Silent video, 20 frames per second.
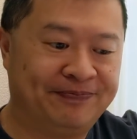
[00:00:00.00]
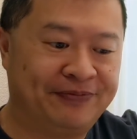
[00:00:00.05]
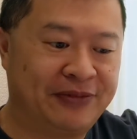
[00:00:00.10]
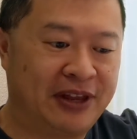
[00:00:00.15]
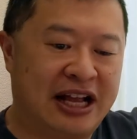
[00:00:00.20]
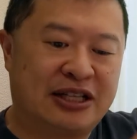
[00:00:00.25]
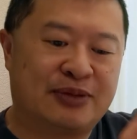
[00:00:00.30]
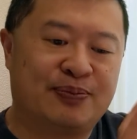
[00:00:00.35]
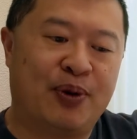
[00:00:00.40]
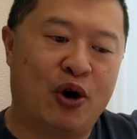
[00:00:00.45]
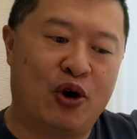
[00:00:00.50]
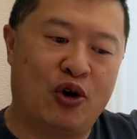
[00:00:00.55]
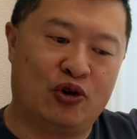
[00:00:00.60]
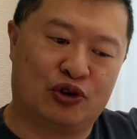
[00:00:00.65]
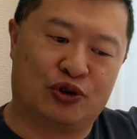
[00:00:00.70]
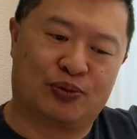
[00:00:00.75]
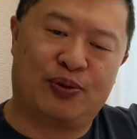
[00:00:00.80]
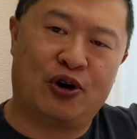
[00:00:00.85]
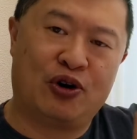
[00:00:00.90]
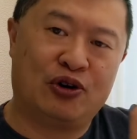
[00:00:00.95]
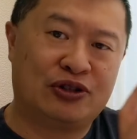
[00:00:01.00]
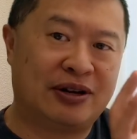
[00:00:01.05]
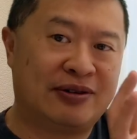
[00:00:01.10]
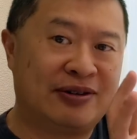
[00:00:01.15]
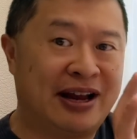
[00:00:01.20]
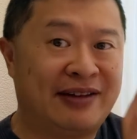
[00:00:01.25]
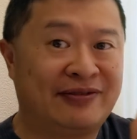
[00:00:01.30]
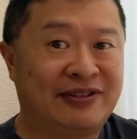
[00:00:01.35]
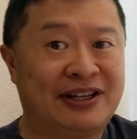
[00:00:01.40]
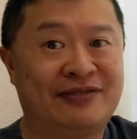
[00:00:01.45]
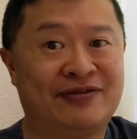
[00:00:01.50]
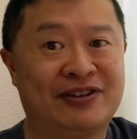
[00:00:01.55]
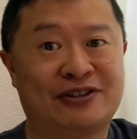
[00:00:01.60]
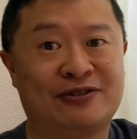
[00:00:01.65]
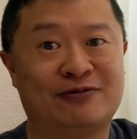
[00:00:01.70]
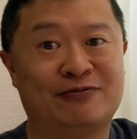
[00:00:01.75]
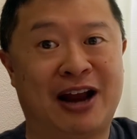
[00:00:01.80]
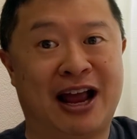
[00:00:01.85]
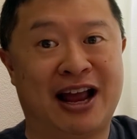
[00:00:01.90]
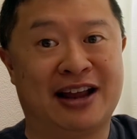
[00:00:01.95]
So that's polls. Polls are going to have to give
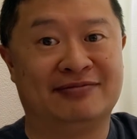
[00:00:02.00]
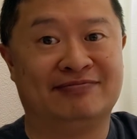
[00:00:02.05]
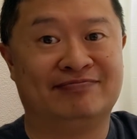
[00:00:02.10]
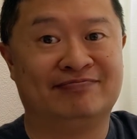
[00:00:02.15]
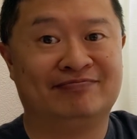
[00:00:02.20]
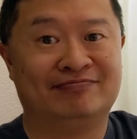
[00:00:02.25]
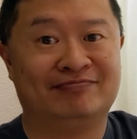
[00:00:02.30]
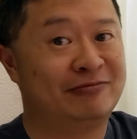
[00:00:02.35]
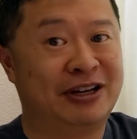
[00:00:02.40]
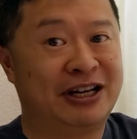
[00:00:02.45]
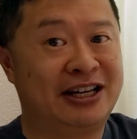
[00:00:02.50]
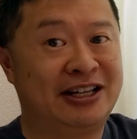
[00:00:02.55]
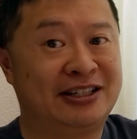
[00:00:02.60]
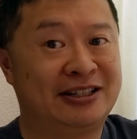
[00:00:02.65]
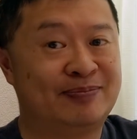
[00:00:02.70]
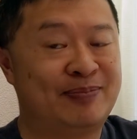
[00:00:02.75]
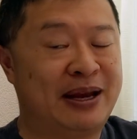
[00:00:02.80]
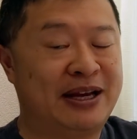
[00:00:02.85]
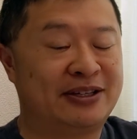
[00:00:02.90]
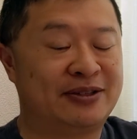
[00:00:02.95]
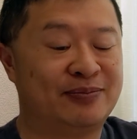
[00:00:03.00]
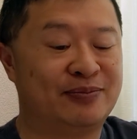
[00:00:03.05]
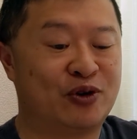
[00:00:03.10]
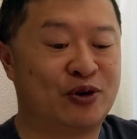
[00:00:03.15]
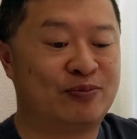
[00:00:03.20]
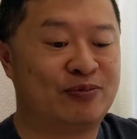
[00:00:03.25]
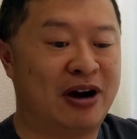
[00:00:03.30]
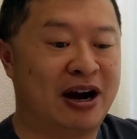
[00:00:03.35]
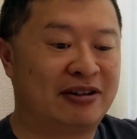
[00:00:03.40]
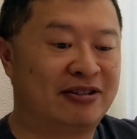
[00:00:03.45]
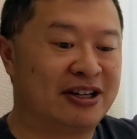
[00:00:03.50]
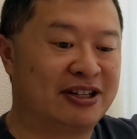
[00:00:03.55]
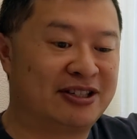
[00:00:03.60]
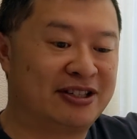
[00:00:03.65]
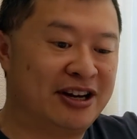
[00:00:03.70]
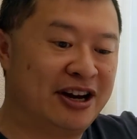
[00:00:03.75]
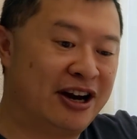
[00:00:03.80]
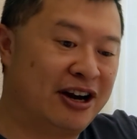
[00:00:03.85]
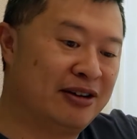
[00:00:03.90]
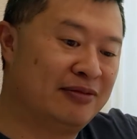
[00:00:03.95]
us a red. We need to make some more
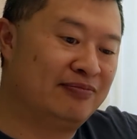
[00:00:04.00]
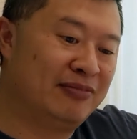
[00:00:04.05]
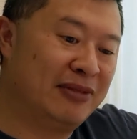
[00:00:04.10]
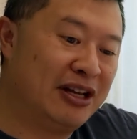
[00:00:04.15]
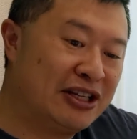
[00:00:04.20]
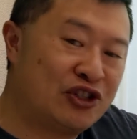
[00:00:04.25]
progress there.